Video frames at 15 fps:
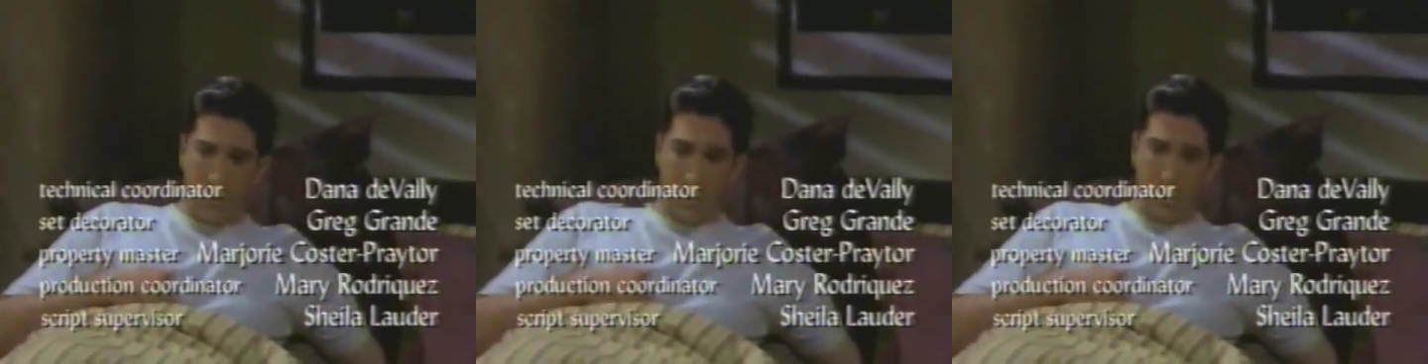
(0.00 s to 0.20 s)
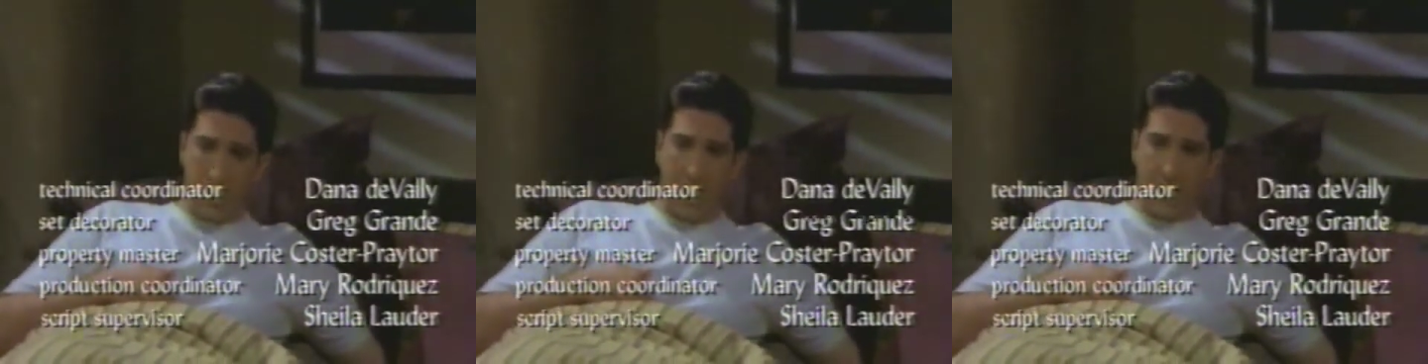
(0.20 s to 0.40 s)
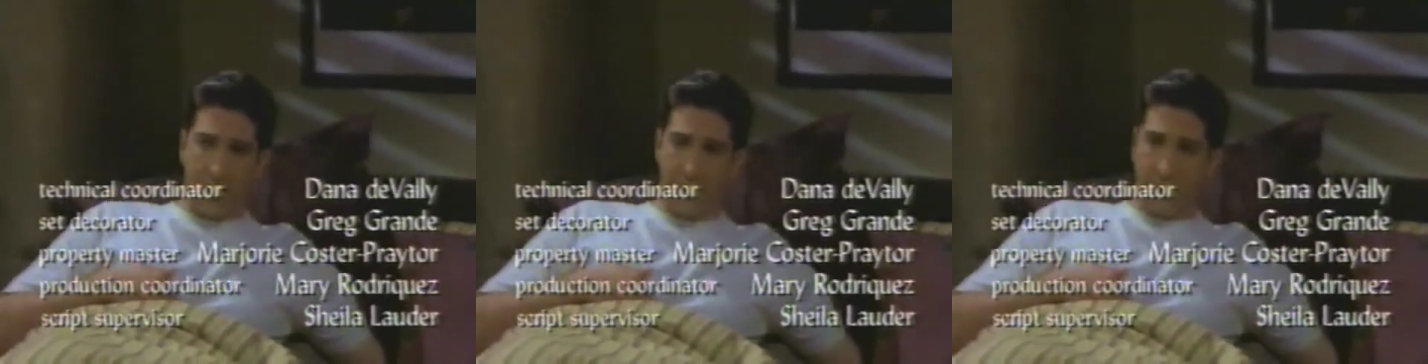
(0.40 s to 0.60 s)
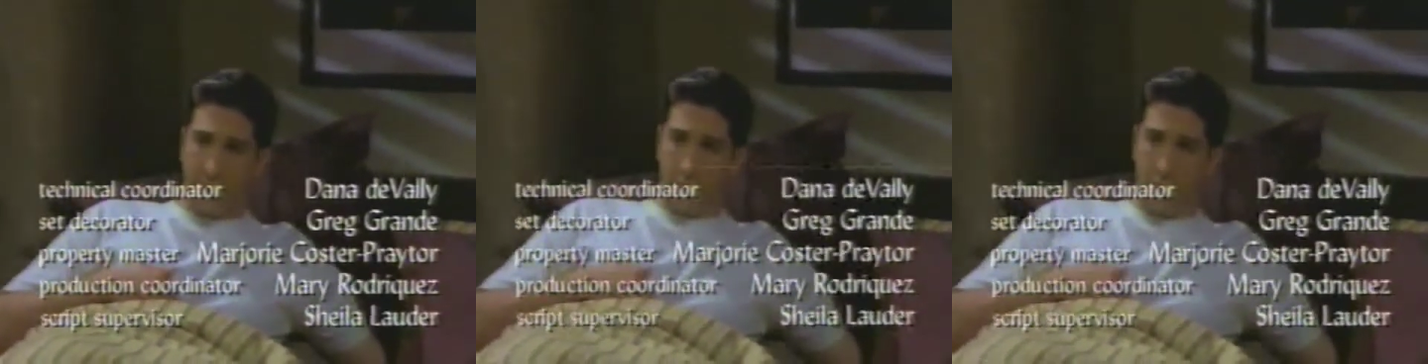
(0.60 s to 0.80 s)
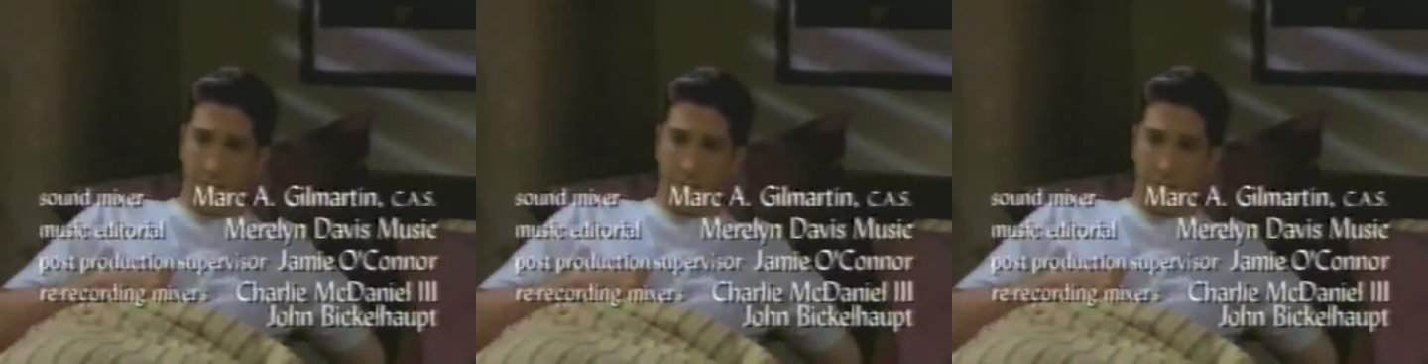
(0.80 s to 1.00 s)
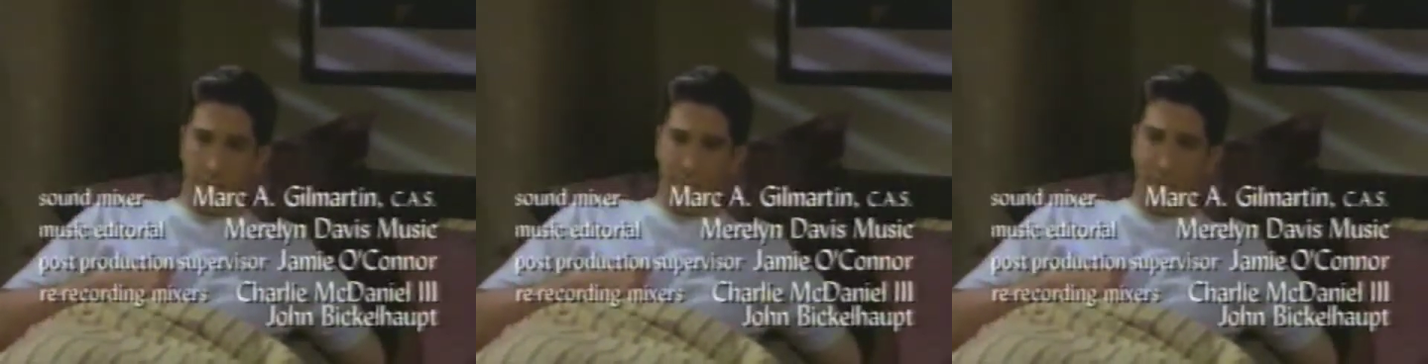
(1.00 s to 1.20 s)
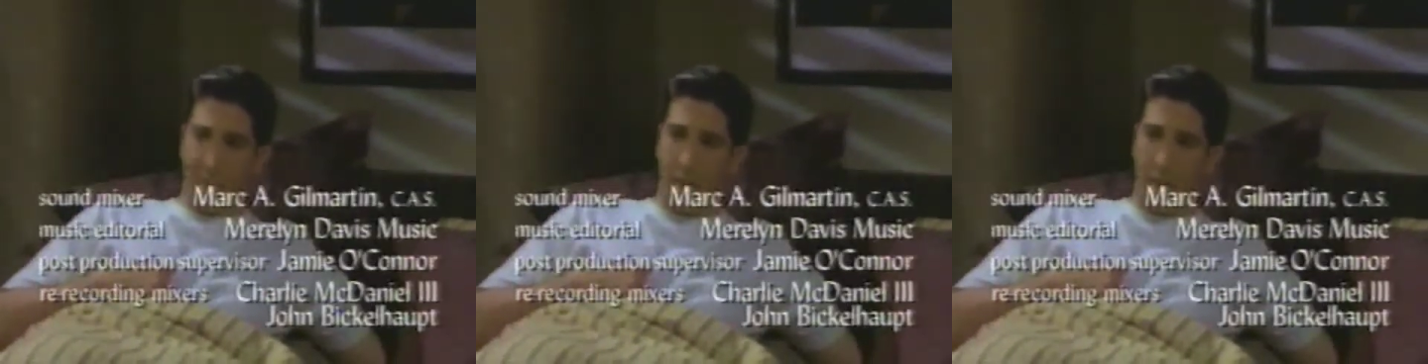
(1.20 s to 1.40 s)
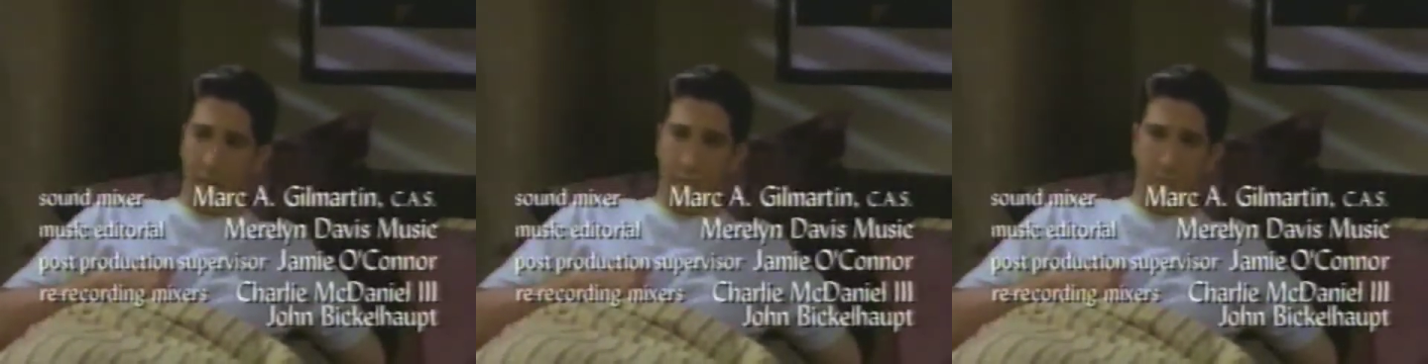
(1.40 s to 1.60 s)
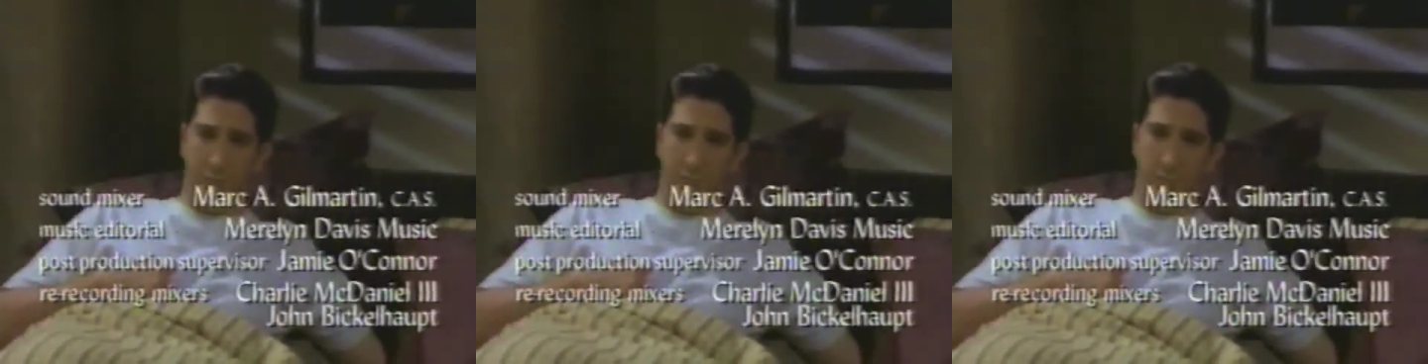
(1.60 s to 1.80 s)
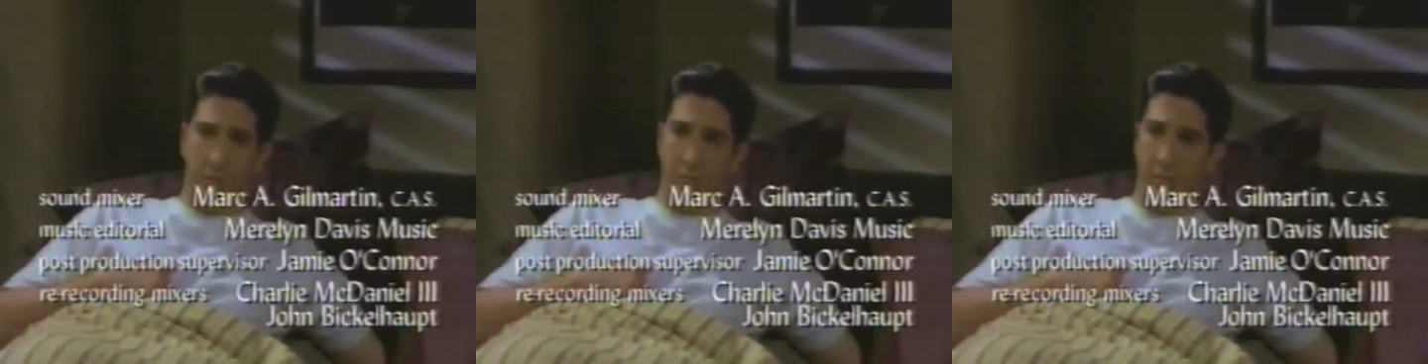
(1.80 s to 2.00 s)
I hate Chandler. The
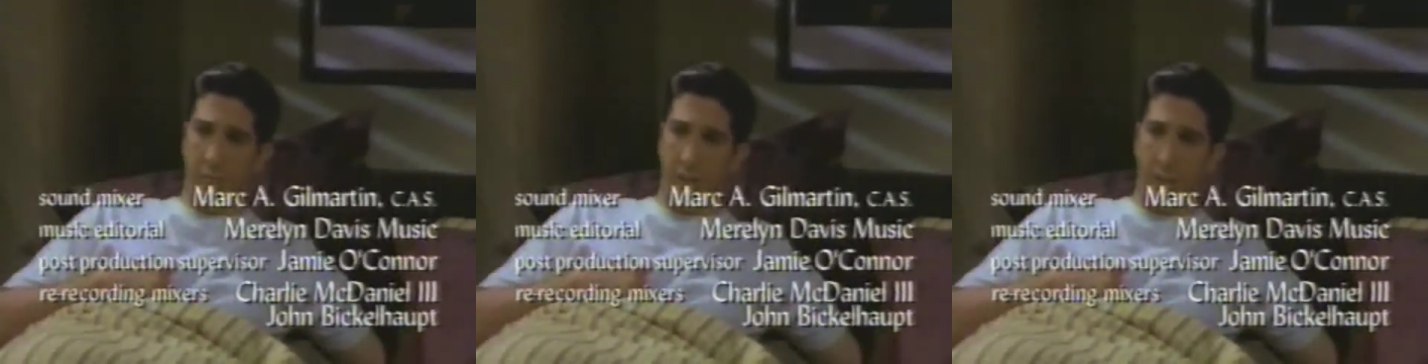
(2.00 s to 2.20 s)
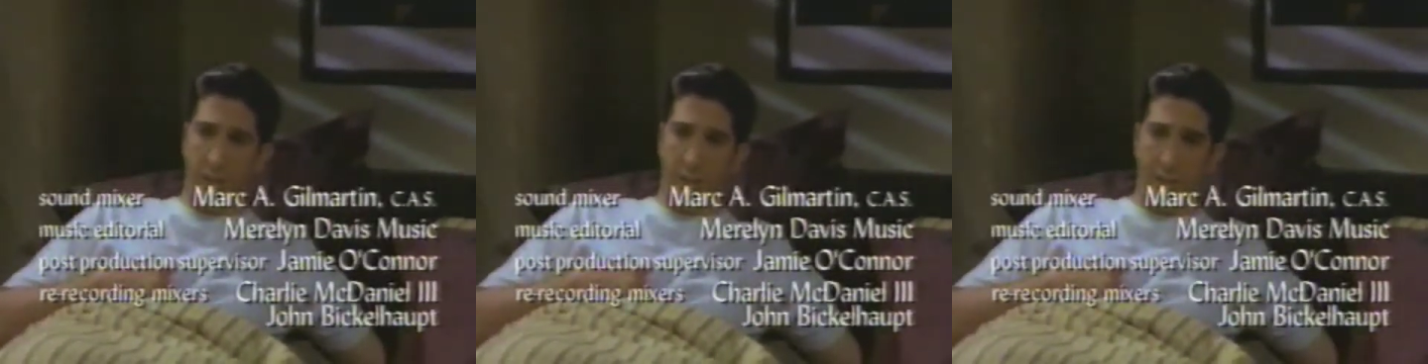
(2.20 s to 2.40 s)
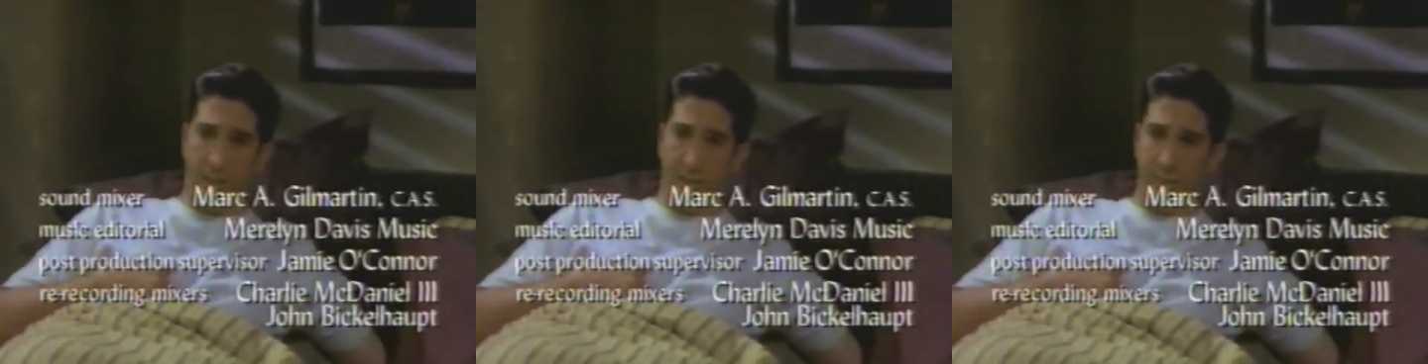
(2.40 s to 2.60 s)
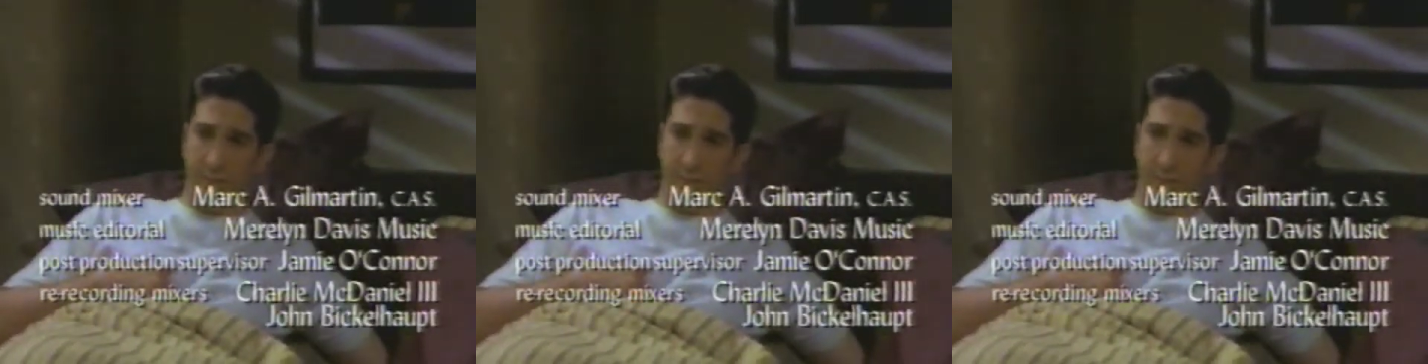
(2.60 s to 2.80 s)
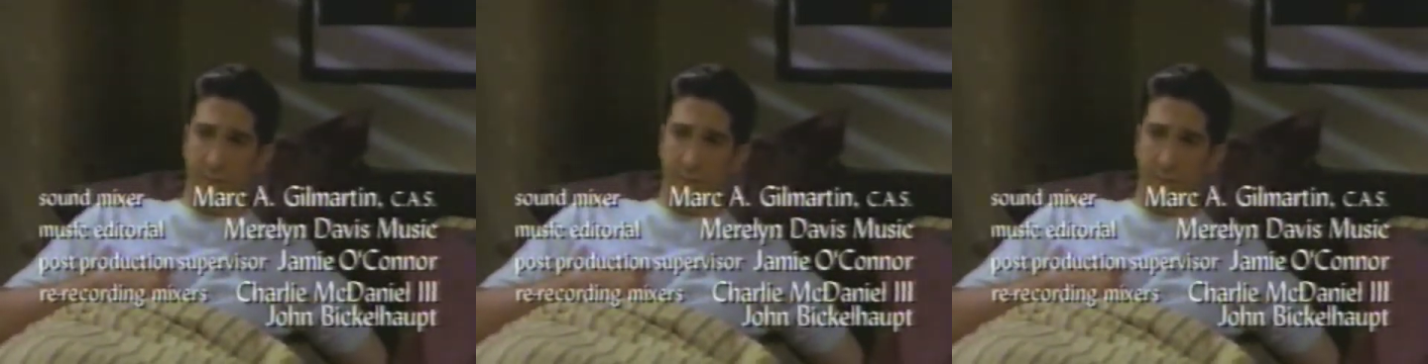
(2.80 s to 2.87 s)
bastard ruined my life.